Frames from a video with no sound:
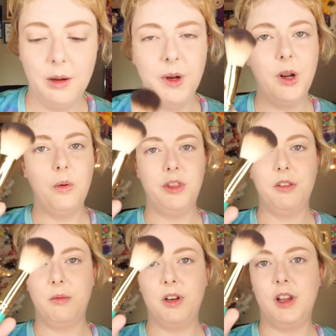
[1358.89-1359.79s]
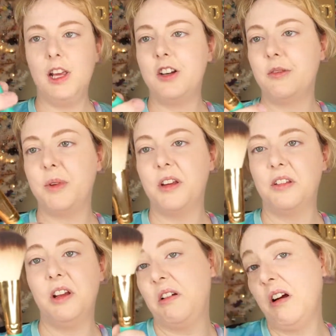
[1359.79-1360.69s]
I'm going to go with this one today just because,
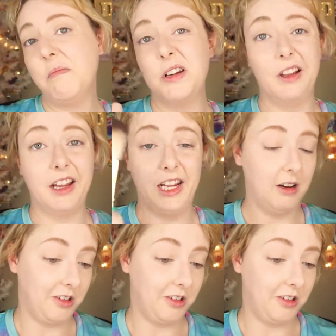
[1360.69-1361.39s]
I don't know, I've been liking it